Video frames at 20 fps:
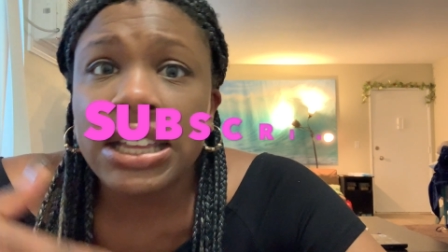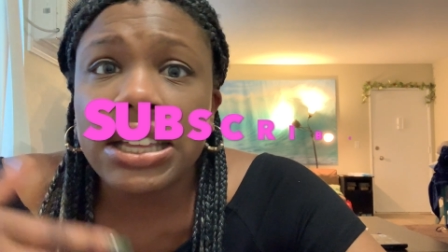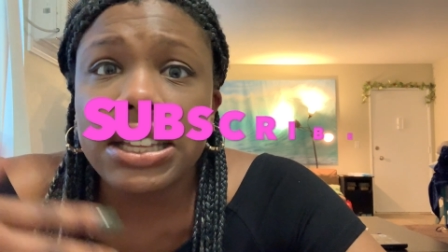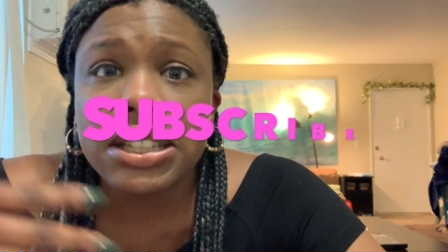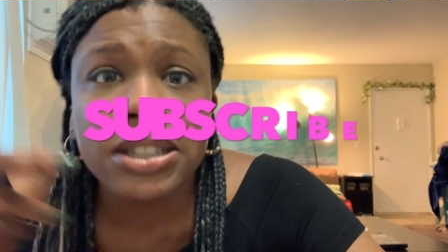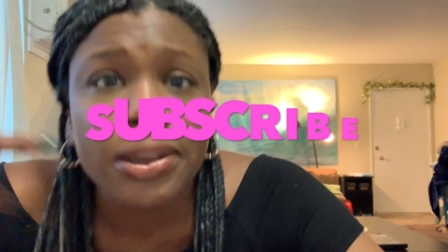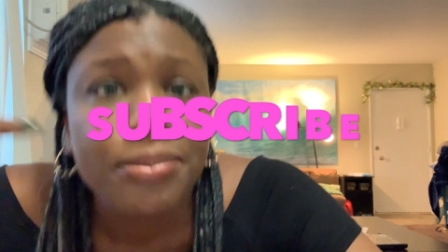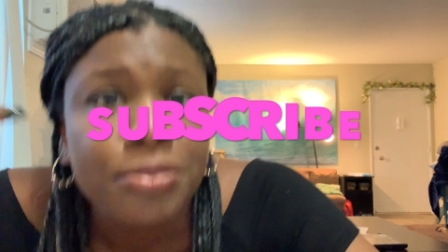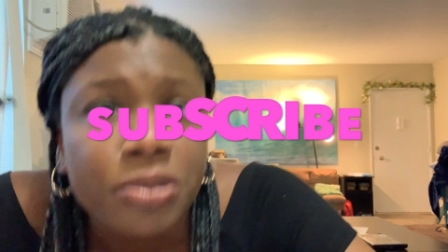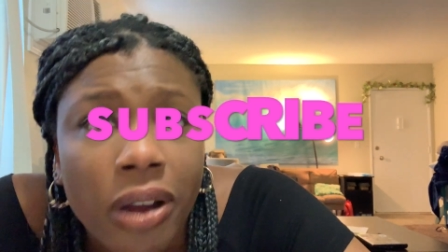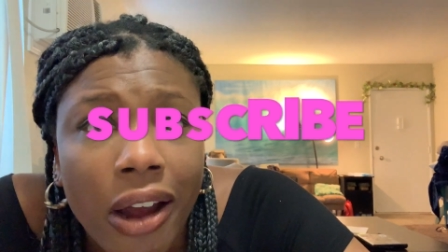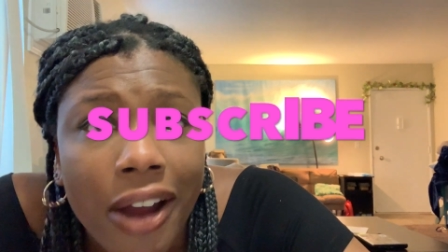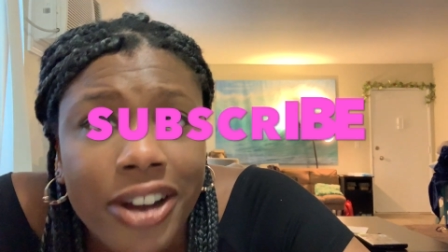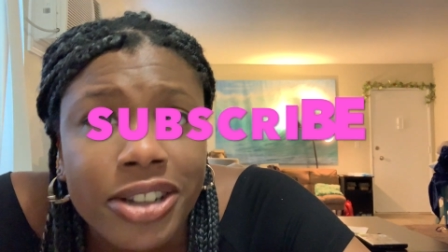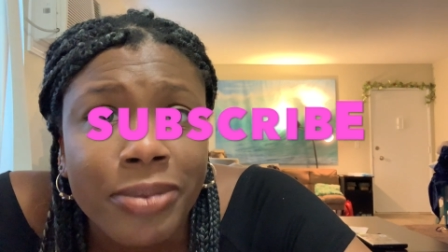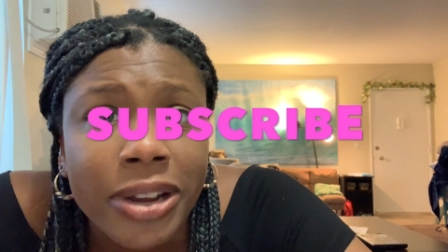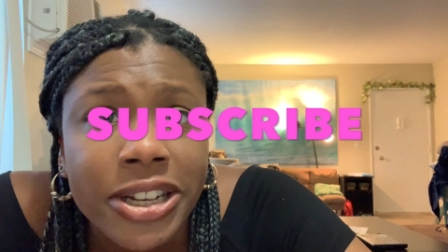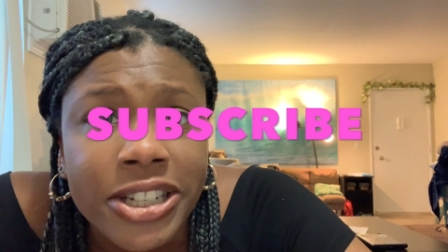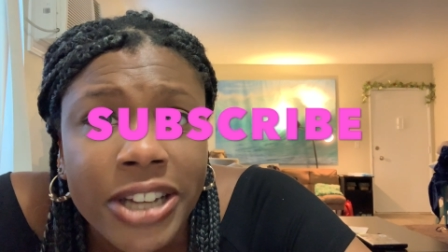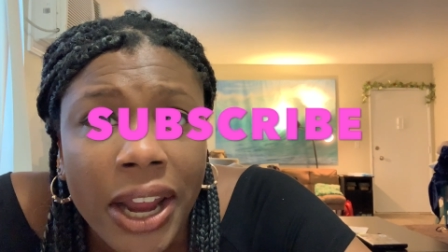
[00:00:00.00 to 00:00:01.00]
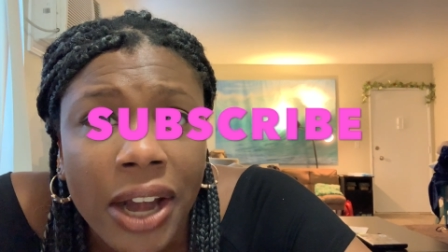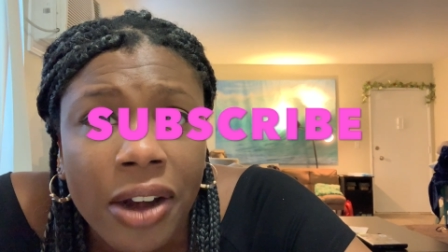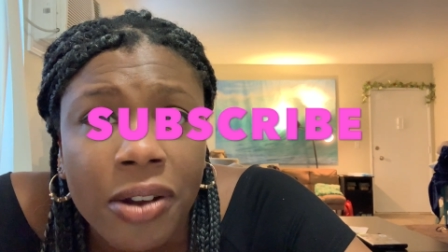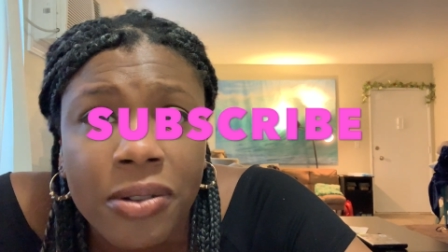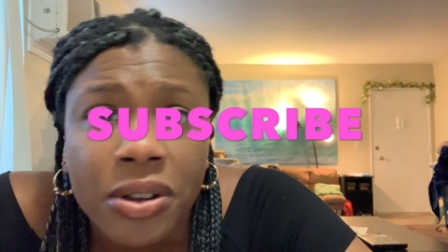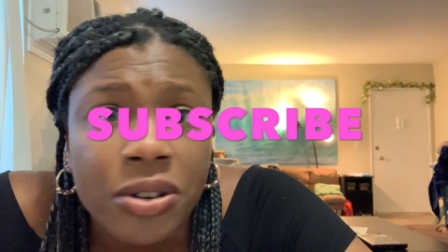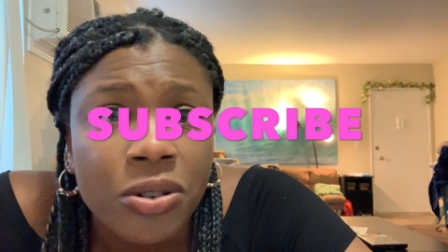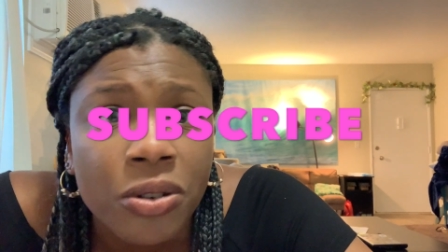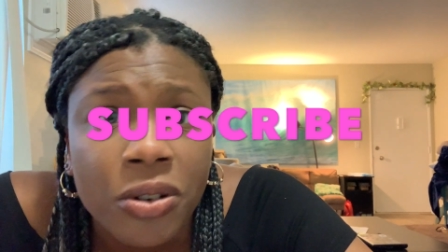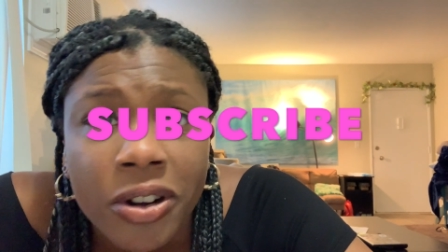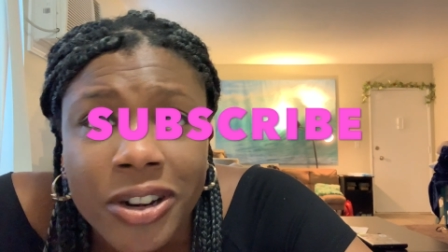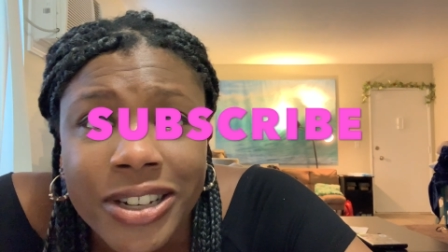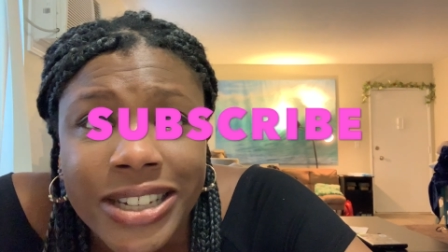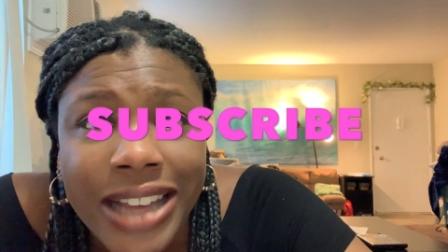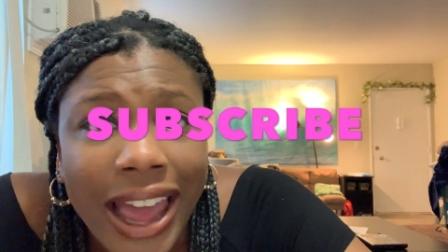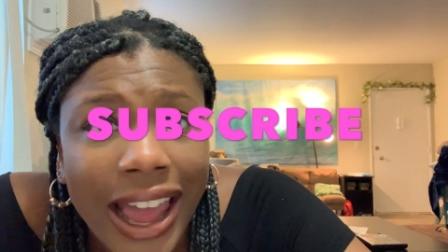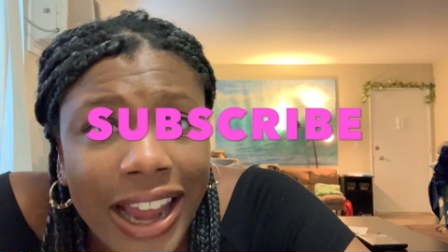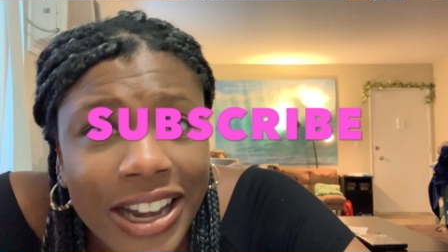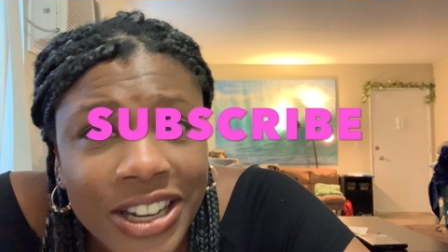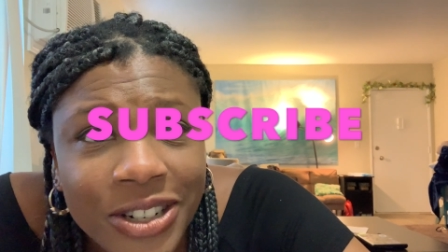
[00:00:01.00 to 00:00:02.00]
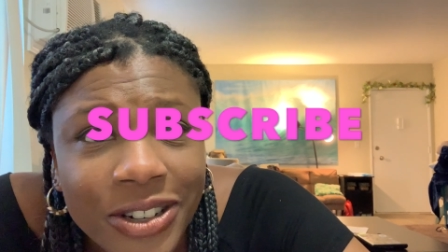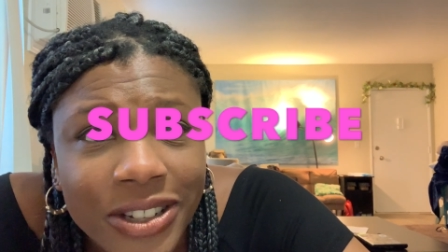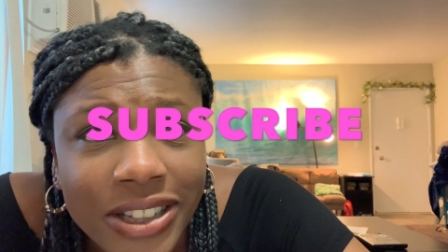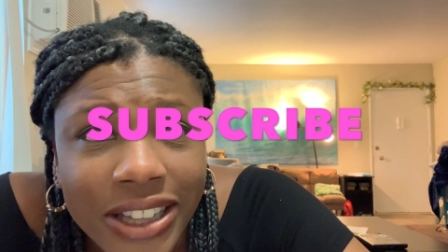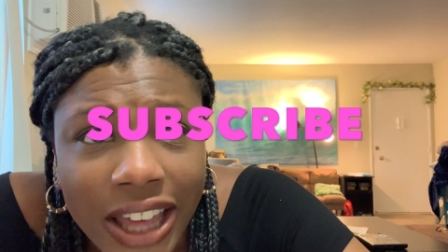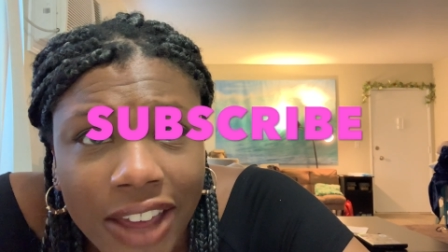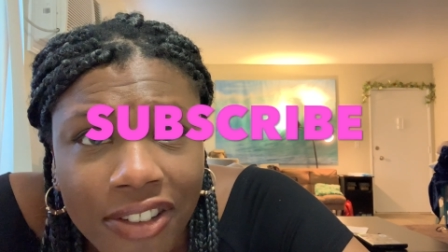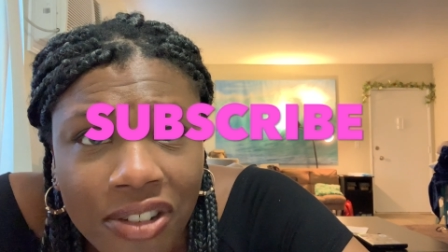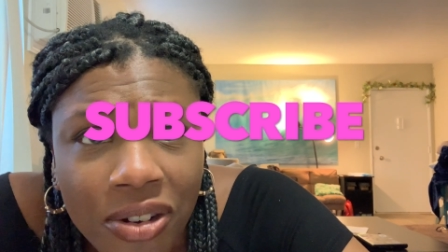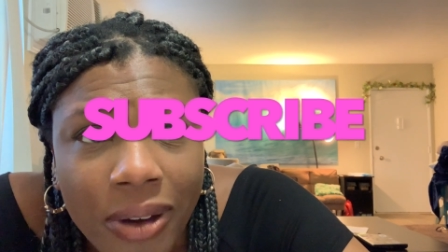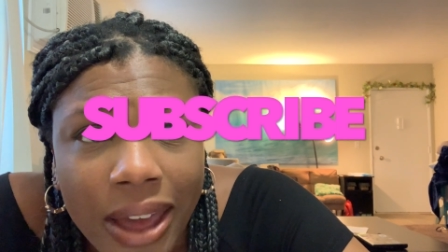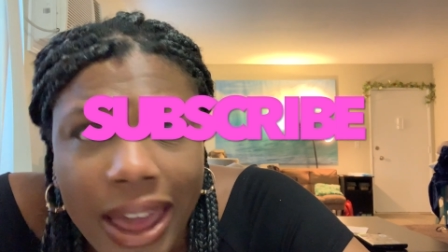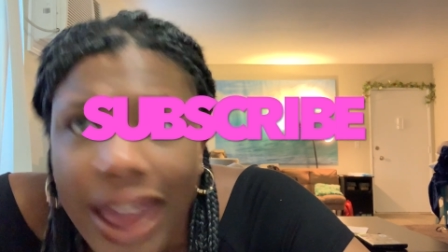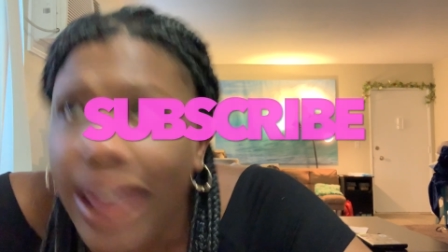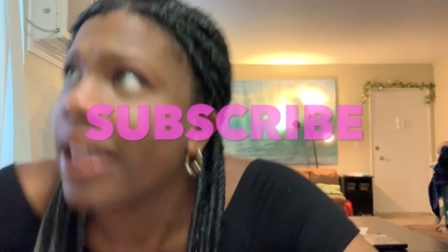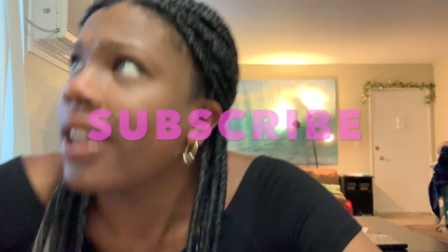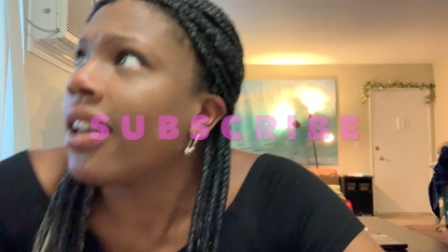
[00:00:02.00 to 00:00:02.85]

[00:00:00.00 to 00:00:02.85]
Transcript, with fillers: subscribe to my channel in order to enter in the giveaway.